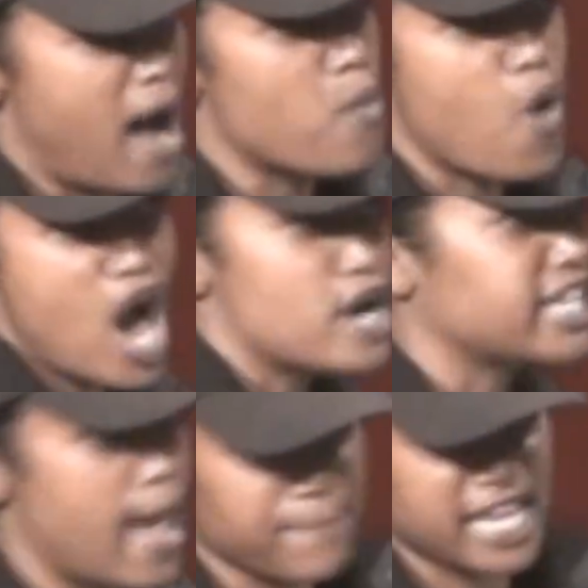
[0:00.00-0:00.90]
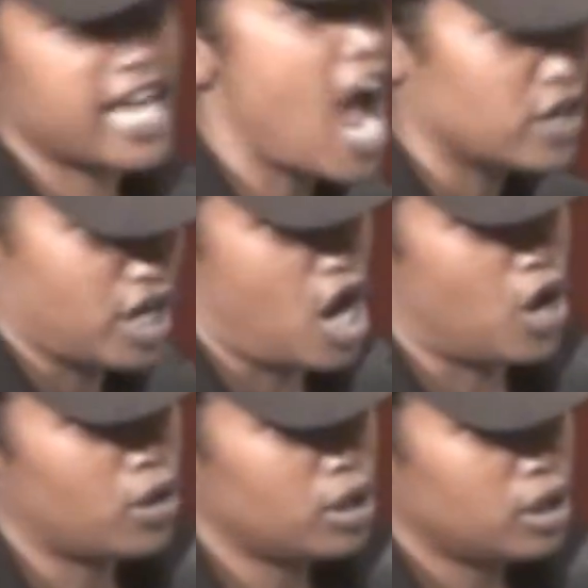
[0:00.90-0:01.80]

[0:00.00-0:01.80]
My word can be counted on.